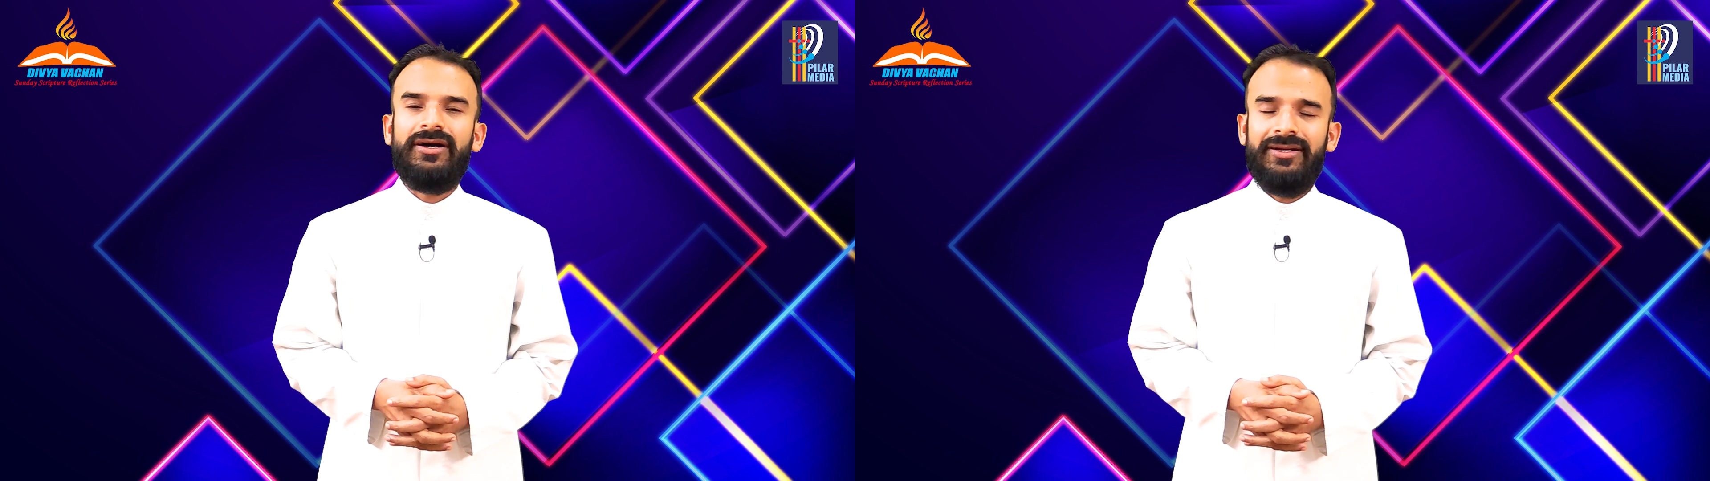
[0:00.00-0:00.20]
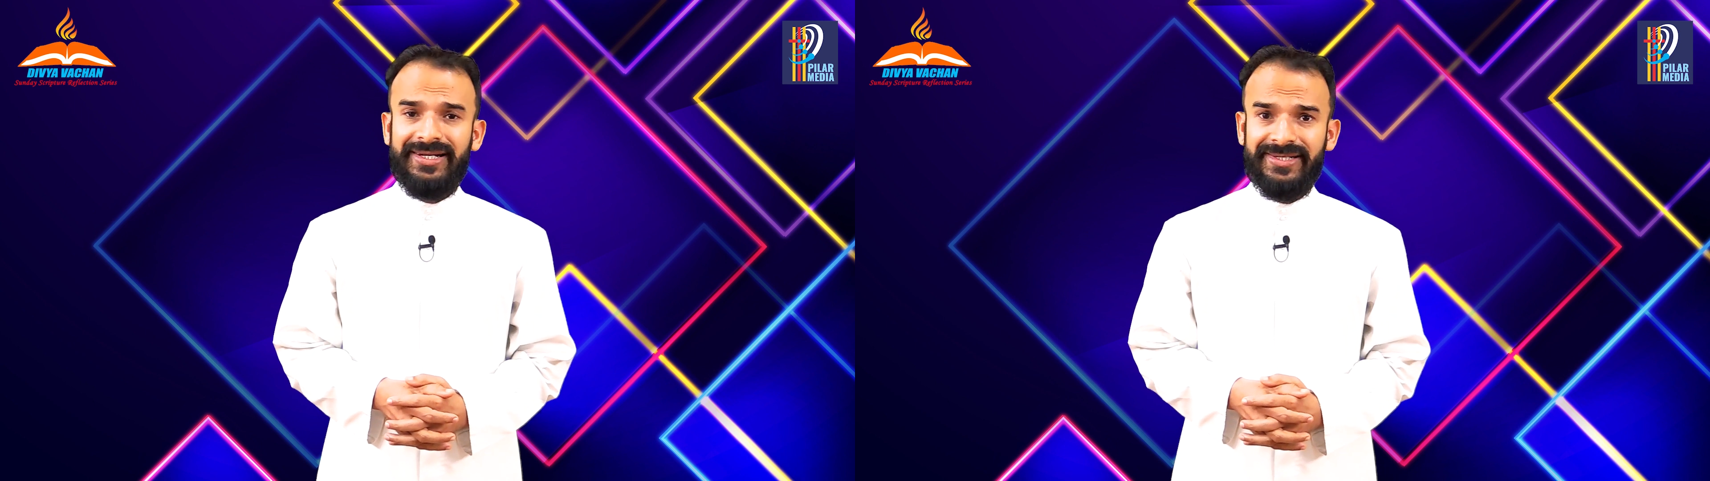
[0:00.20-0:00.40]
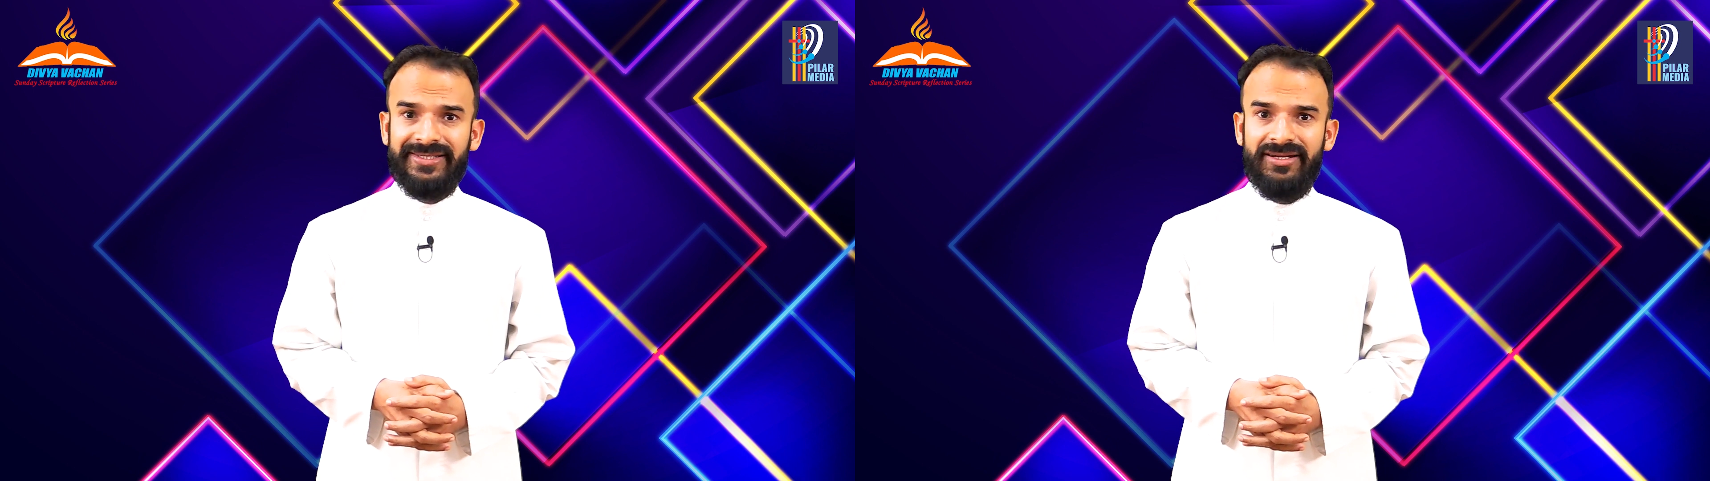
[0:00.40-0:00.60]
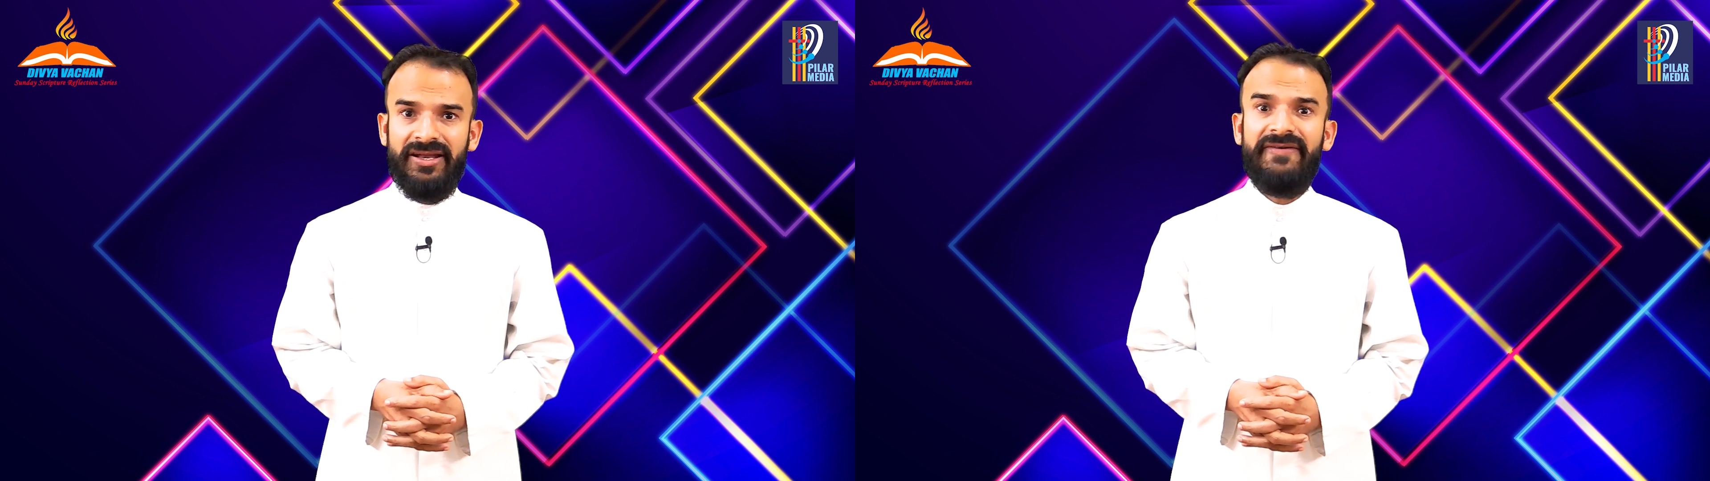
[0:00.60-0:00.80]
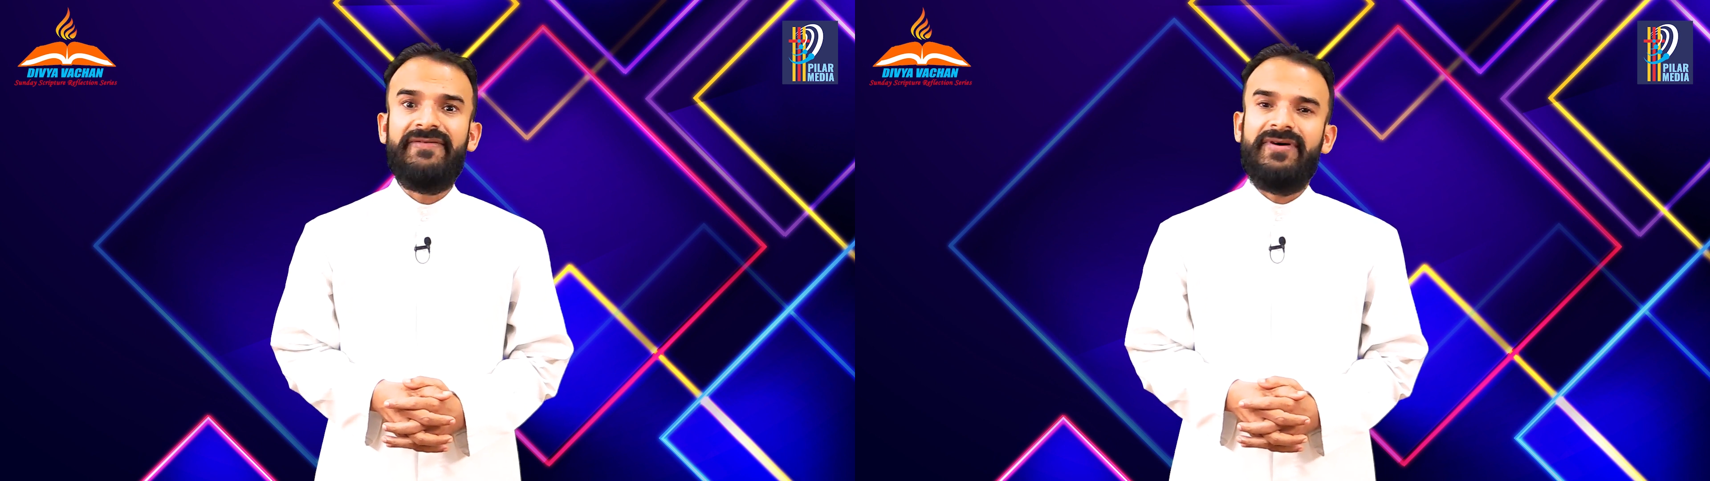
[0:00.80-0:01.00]
let us
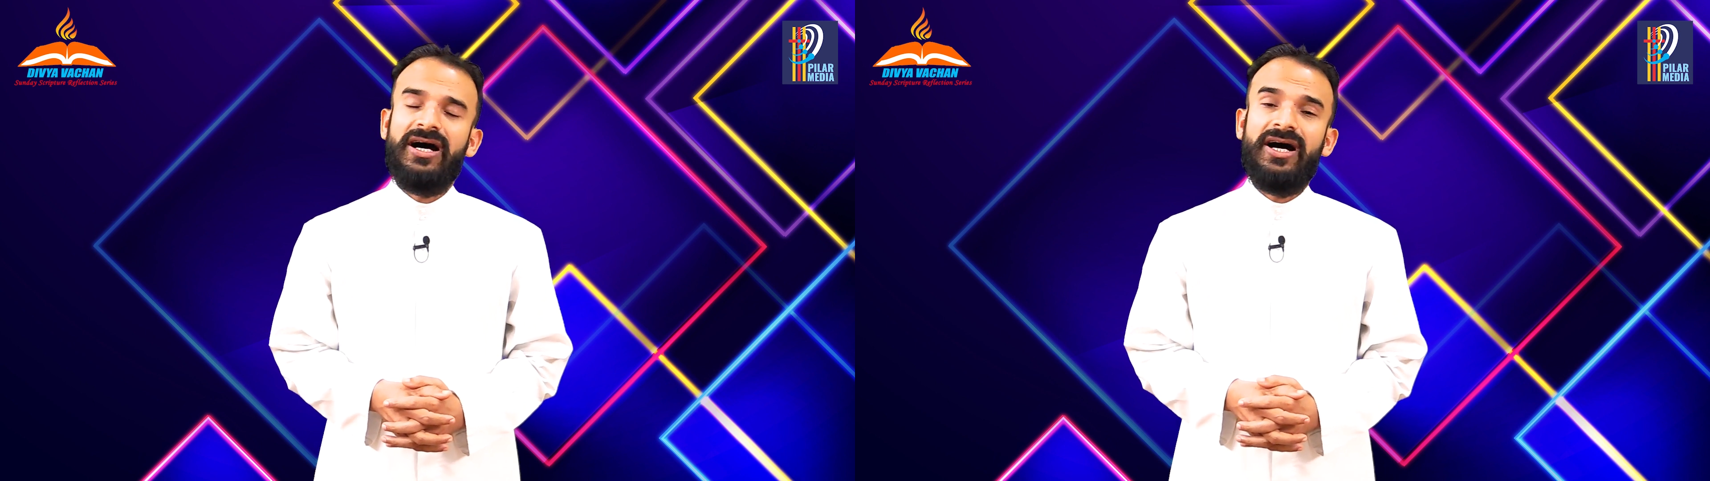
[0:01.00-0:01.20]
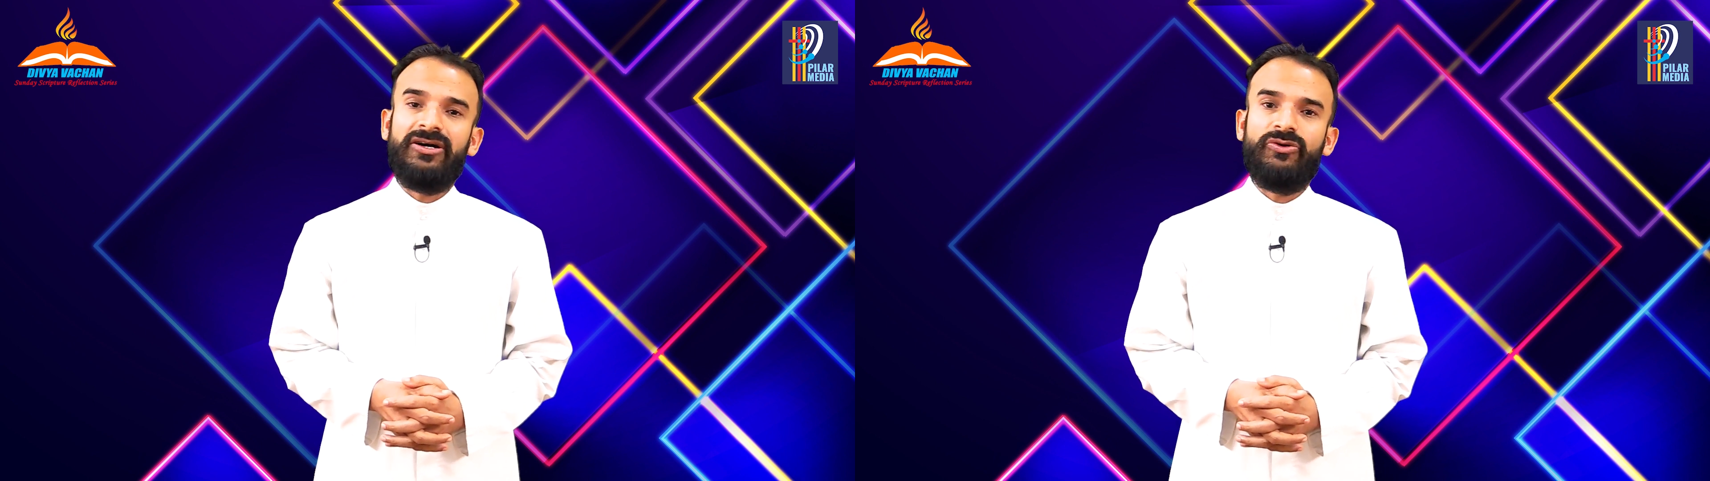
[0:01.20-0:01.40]
live our